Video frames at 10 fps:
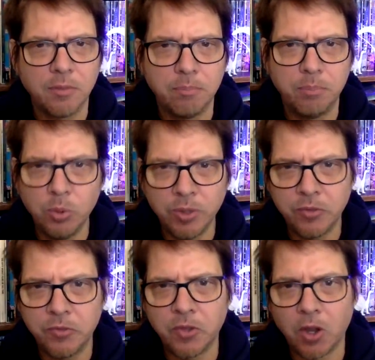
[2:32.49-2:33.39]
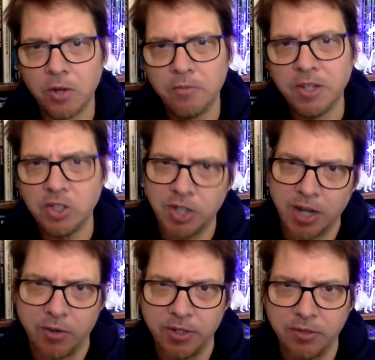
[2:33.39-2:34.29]
Buddhists are
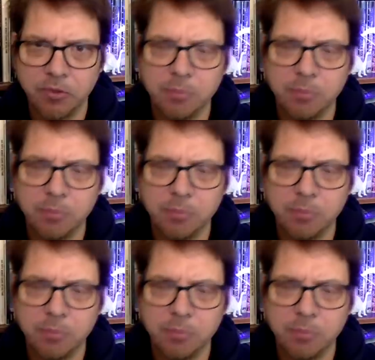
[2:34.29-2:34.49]
vegetarians,